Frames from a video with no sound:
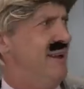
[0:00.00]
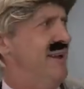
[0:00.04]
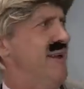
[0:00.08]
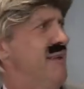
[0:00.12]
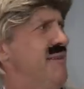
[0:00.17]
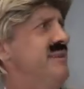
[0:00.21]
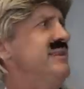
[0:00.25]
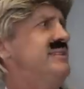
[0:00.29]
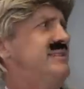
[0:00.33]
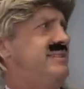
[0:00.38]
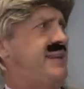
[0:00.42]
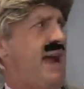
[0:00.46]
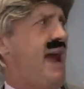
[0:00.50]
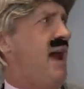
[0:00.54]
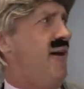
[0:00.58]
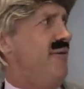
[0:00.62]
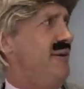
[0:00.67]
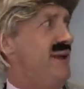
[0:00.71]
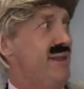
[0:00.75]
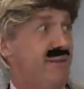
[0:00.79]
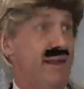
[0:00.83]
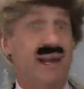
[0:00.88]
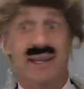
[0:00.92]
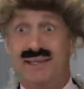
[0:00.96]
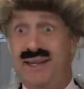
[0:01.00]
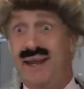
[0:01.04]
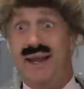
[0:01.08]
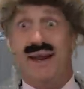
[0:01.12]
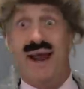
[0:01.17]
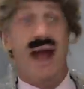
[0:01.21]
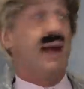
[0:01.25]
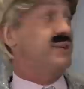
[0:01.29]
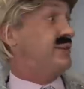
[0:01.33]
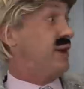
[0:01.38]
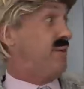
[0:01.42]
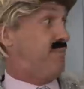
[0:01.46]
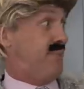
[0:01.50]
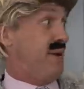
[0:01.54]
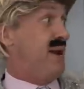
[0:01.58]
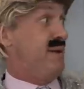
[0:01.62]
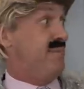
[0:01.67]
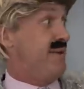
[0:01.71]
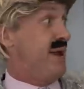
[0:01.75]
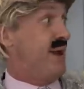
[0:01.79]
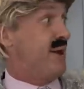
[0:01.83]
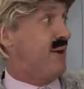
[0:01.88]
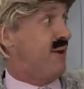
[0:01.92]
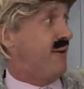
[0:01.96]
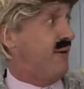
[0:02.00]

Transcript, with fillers: This townie thinks he can actually beat me in a